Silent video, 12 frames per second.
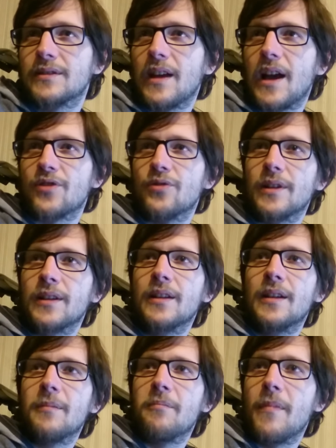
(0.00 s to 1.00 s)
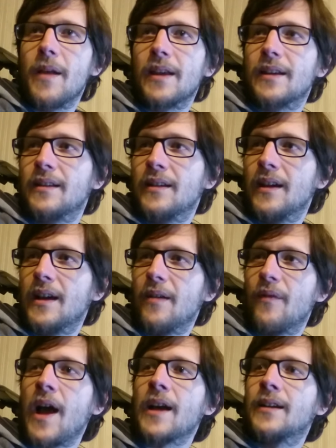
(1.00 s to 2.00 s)
you can't actually
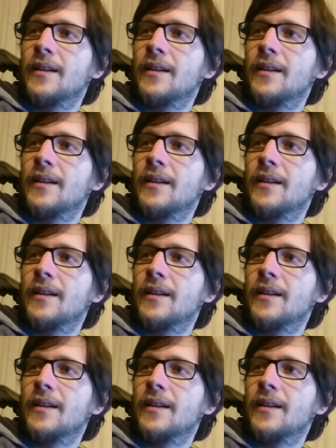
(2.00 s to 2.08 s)
make